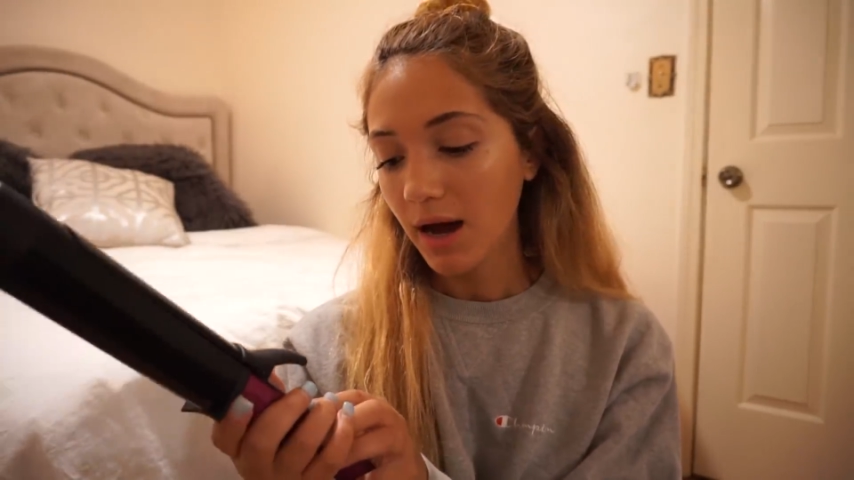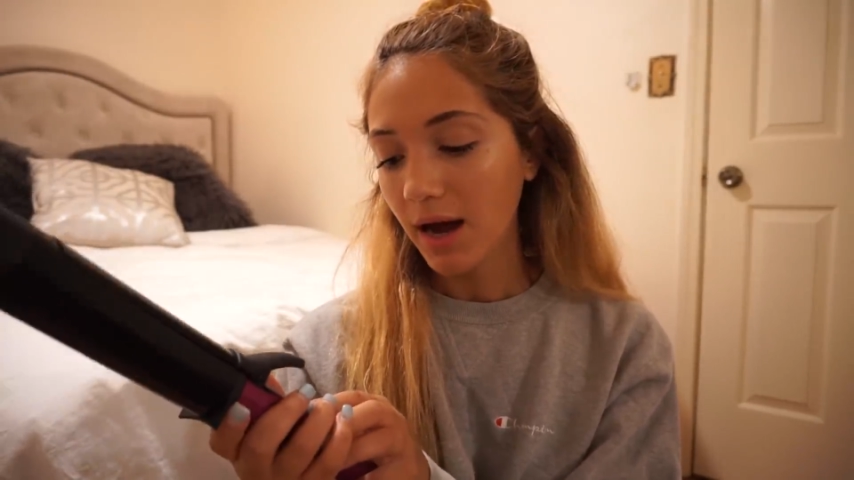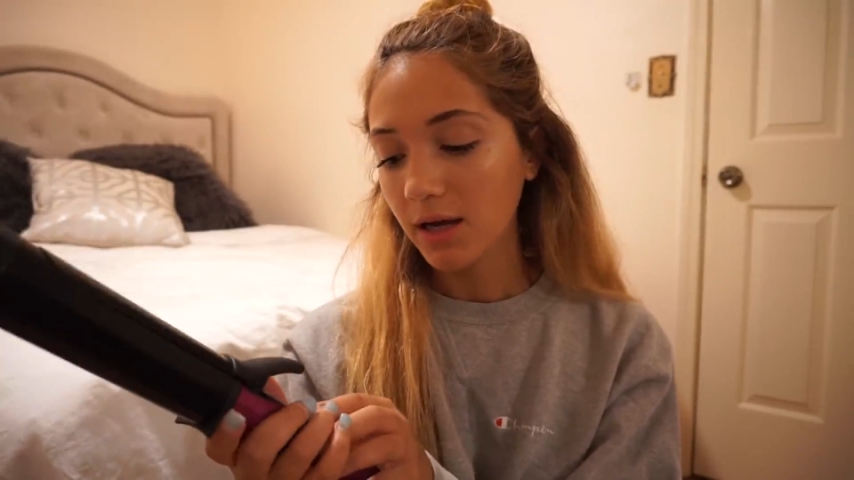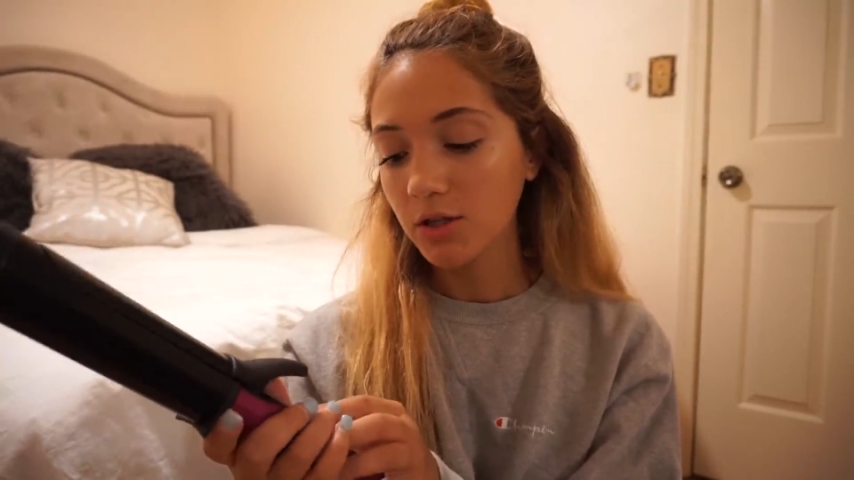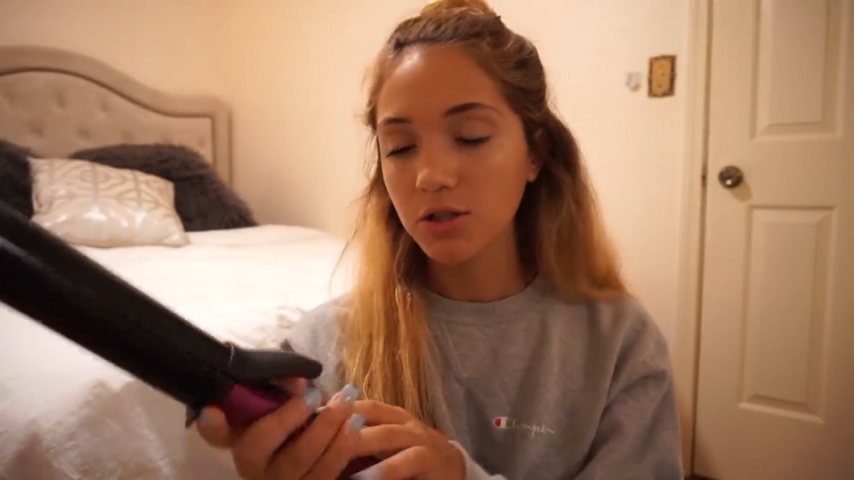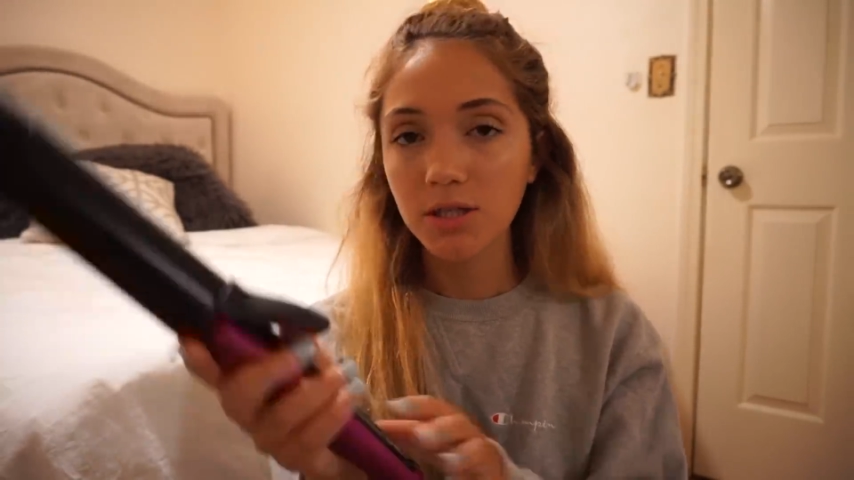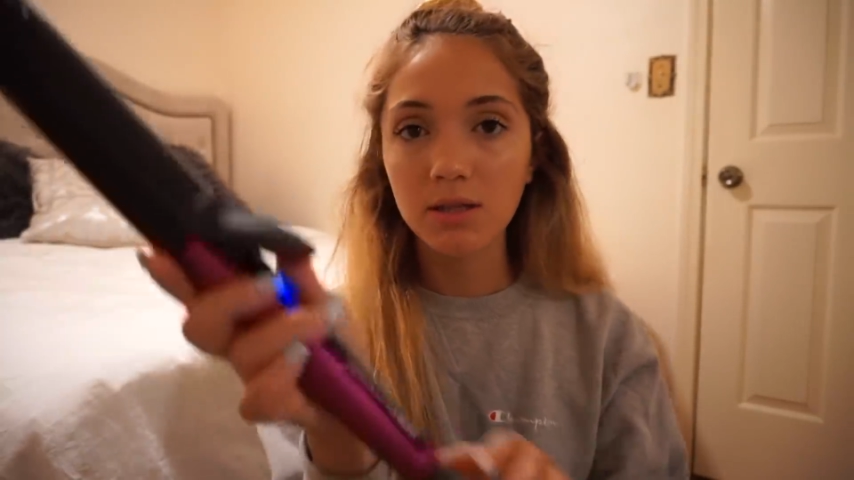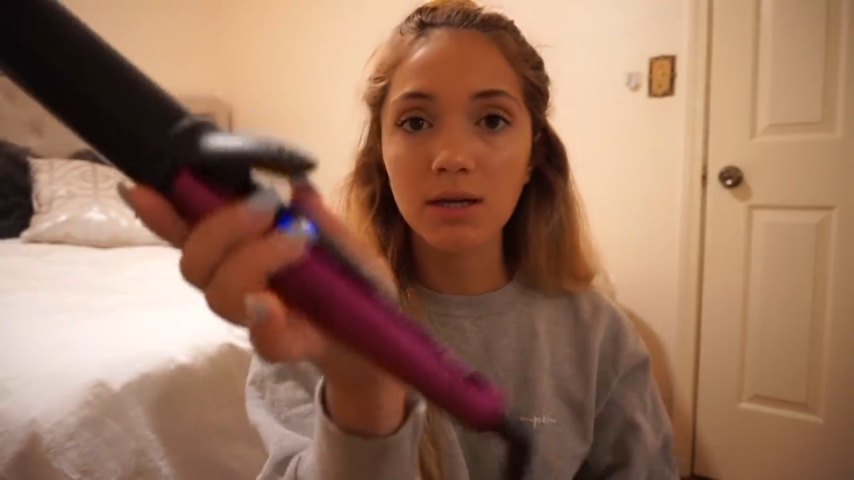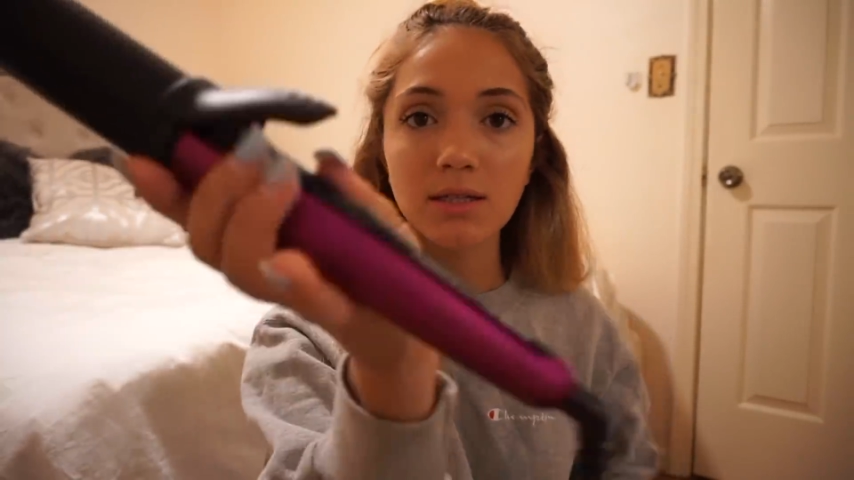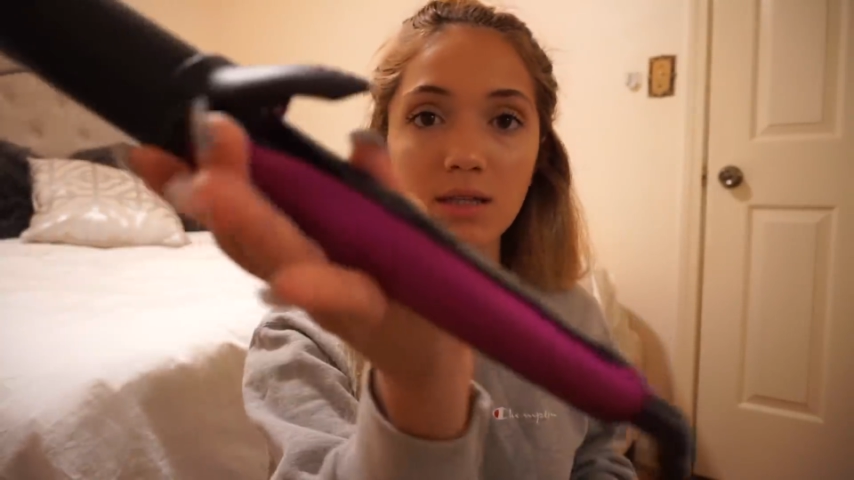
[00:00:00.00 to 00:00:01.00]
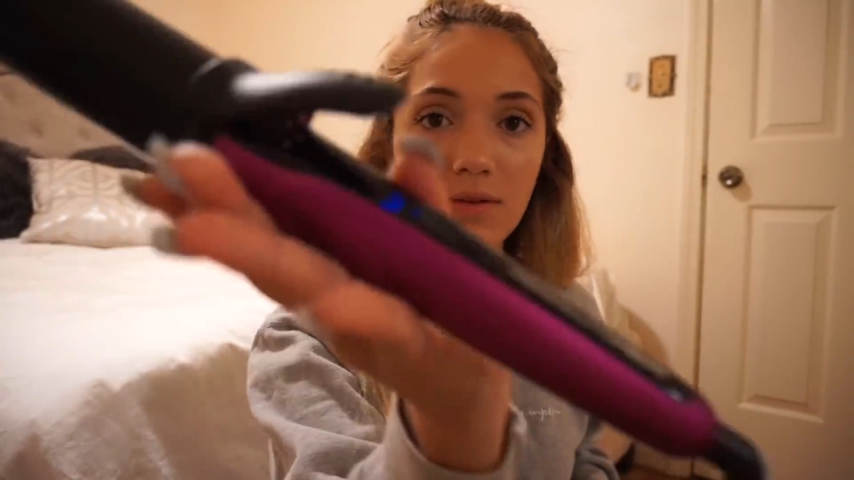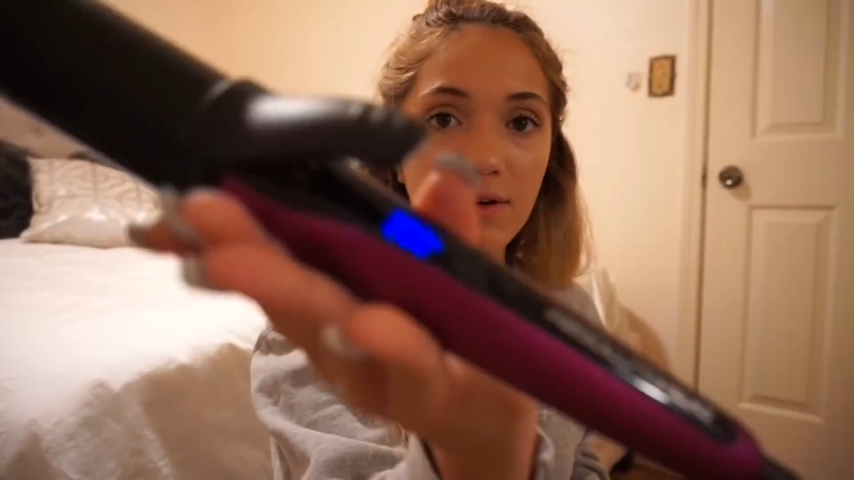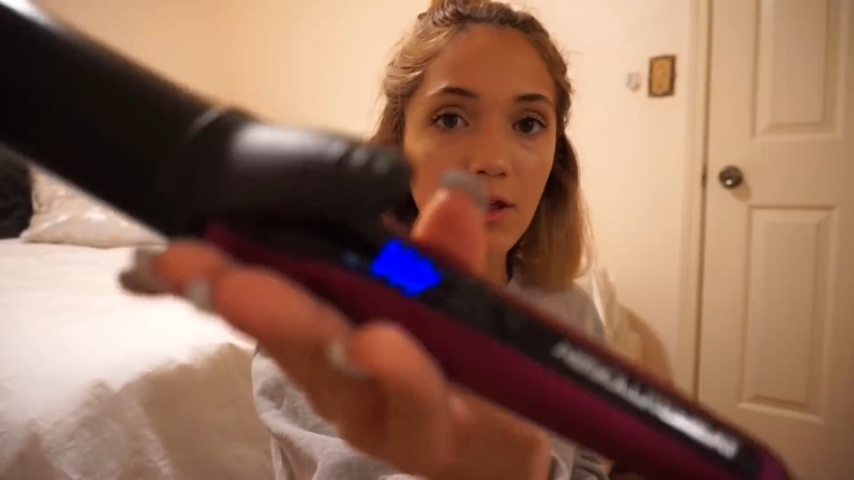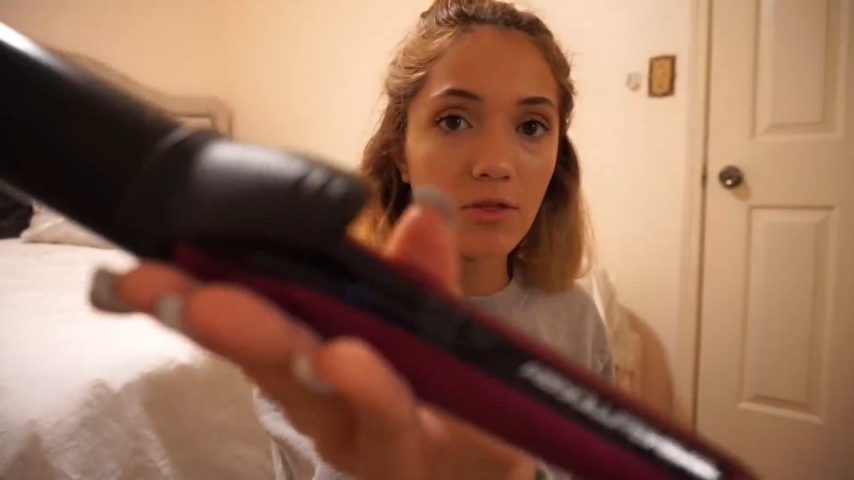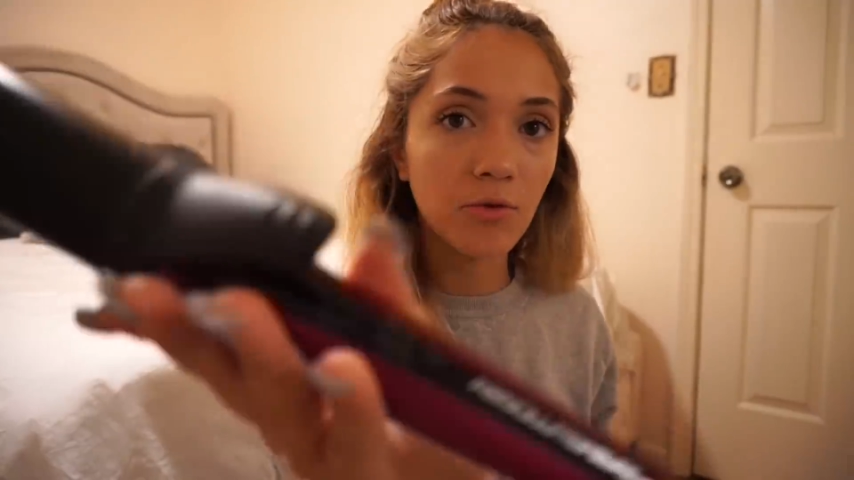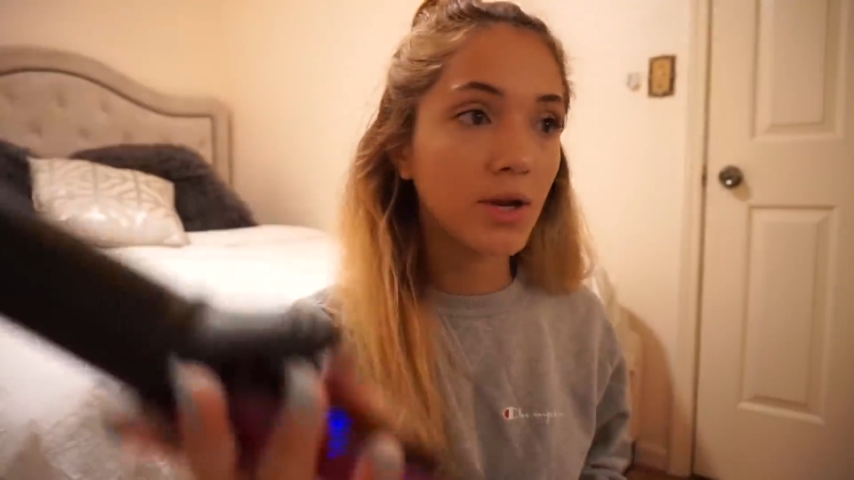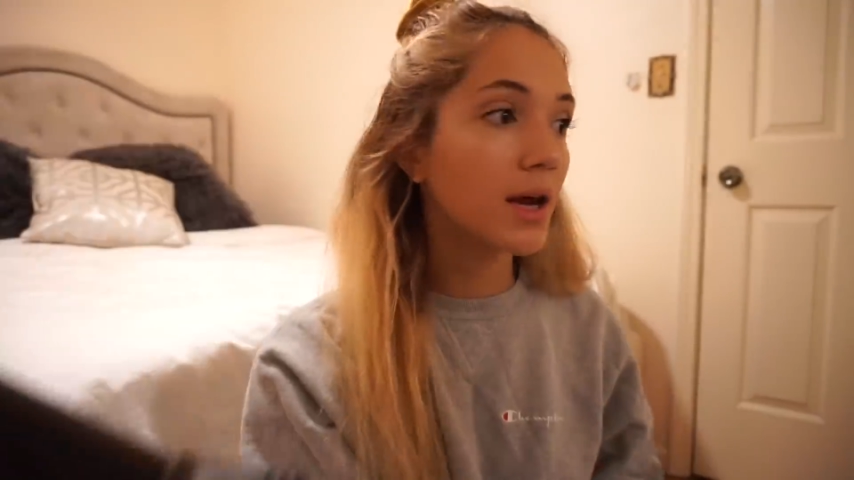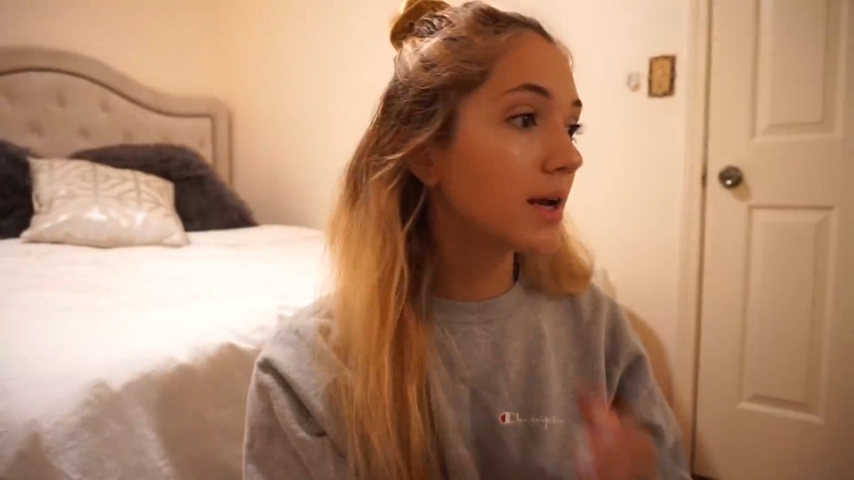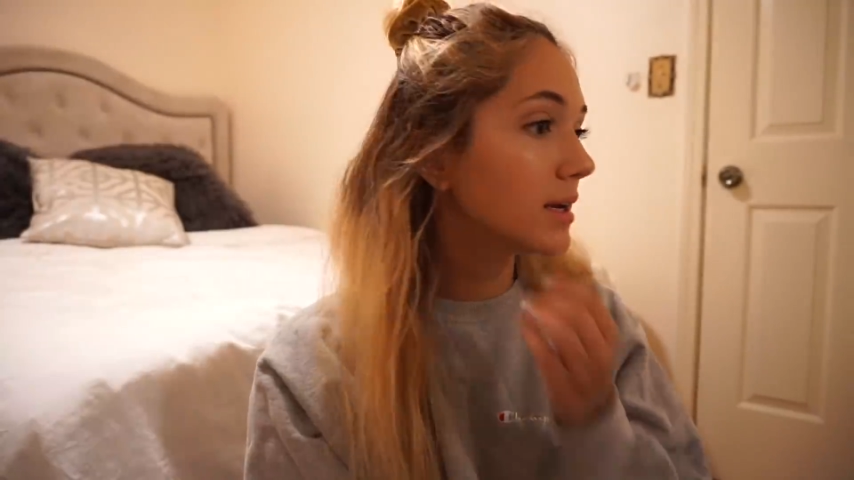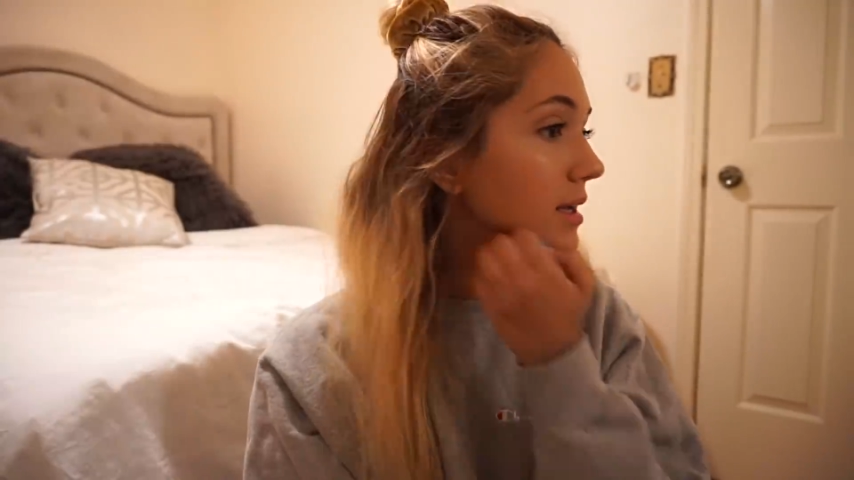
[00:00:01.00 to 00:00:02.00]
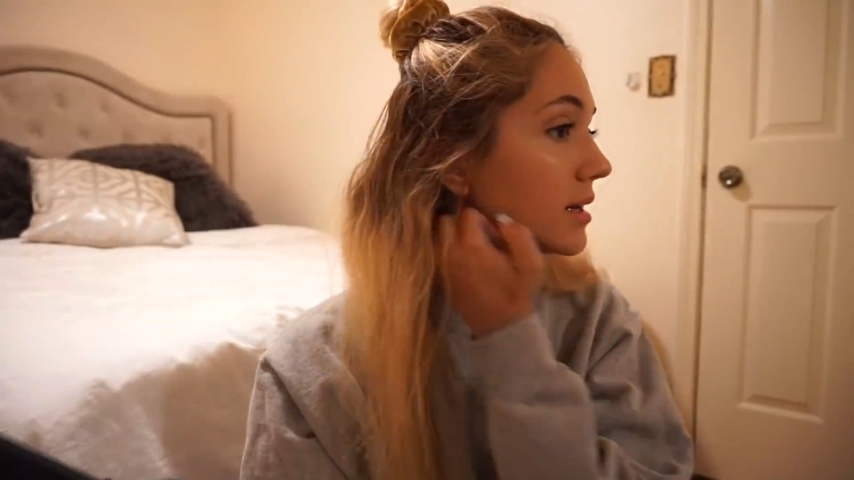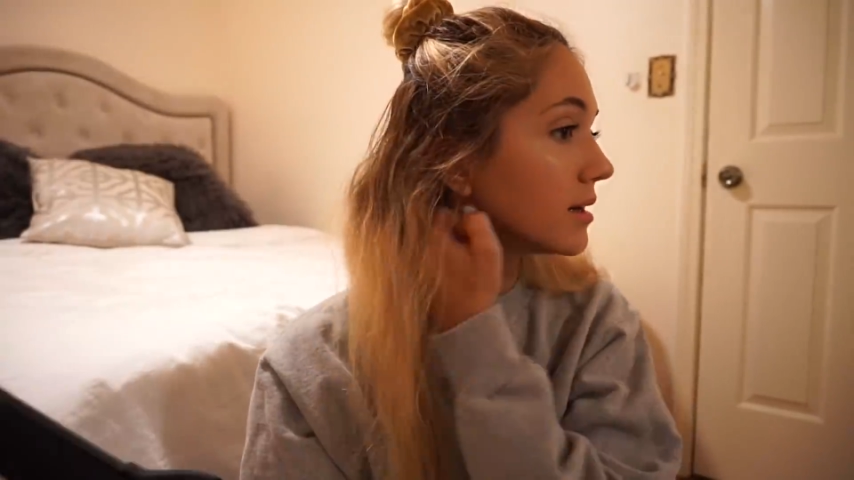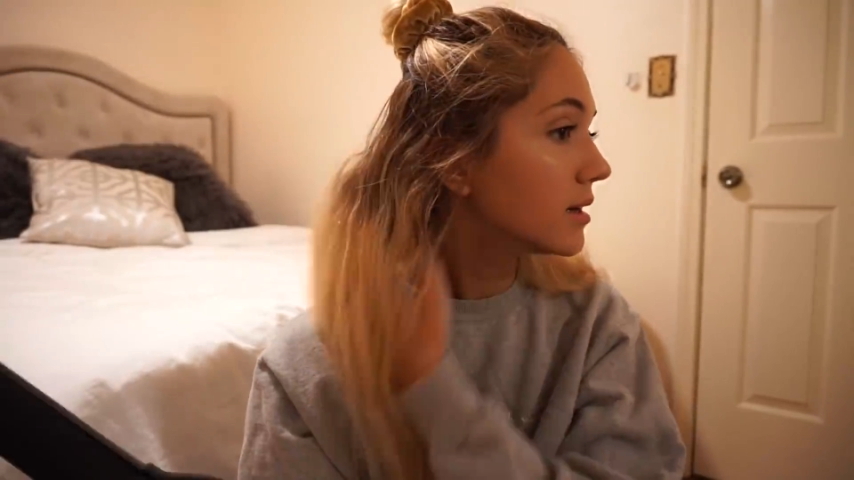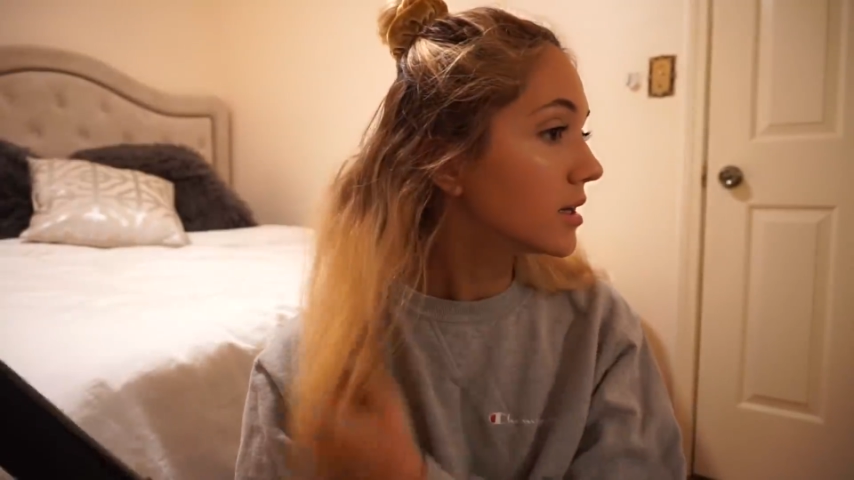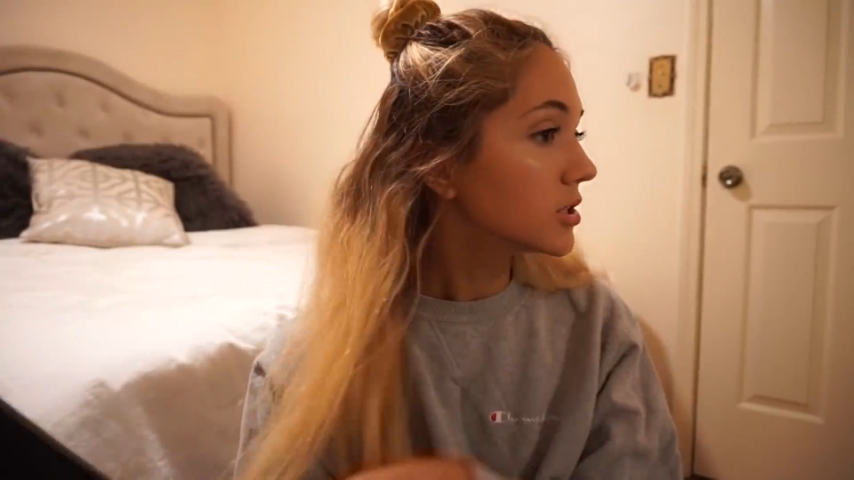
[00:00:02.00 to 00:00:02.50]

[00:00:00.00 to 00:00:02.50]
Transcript: I usually like to leave it at $3.90.